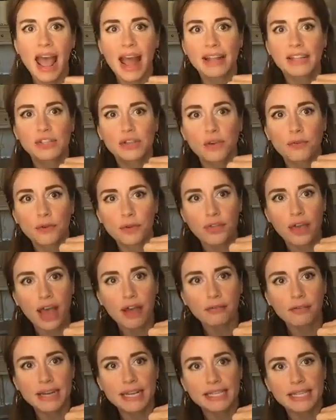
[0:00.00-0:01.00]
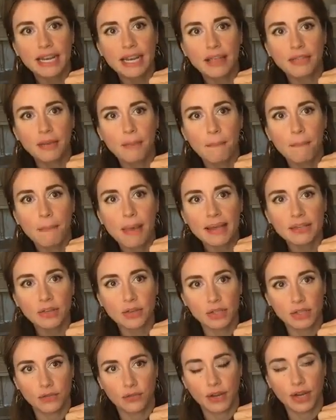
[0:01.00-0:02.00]
And so for that reason, the
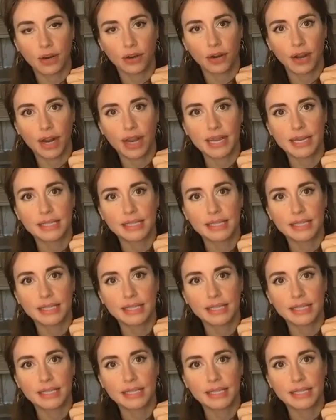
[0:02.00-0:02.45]
mesosphere